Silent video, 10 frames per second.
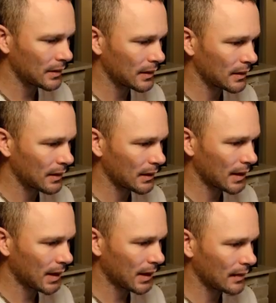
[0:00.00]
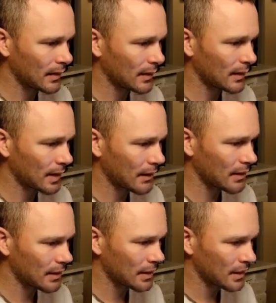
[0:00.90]
Look at that. Now
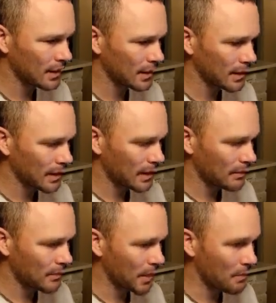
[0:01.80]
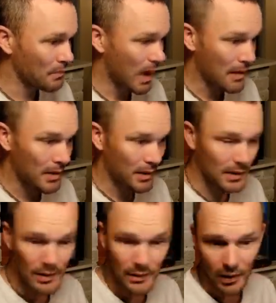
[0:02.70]
there's um, maybe
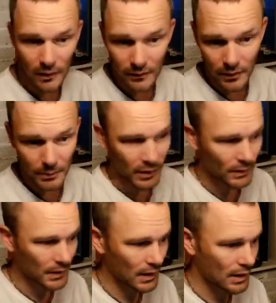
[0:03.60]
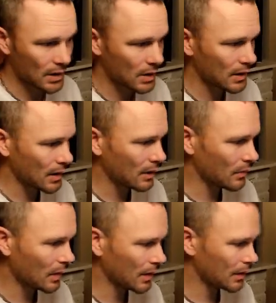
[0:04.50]
there's an overbuild condition here.
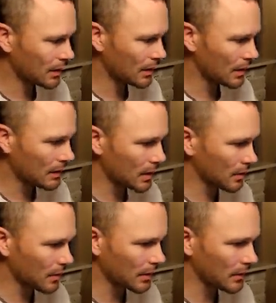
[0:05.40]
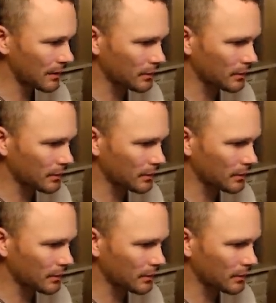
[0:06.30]
We're not sure, but we do have a